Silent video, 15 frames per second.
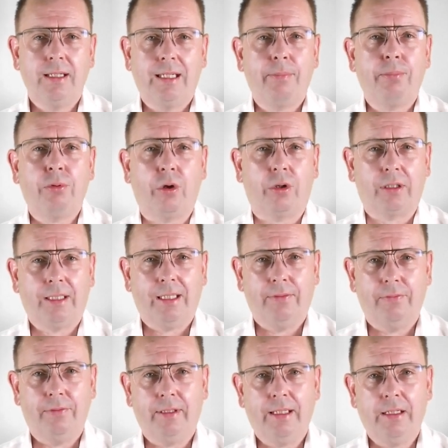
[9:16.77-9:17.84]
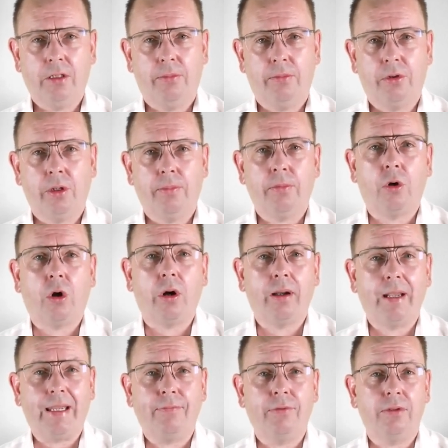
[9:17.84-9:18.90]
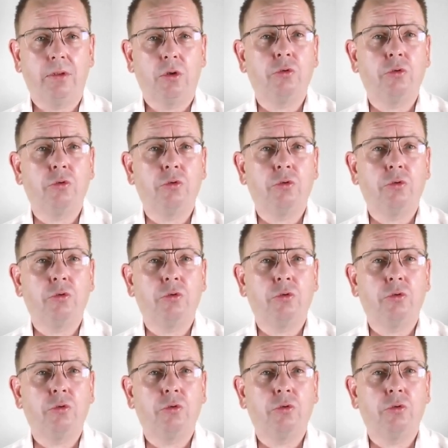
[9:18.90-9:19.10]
get productivity coming up, or even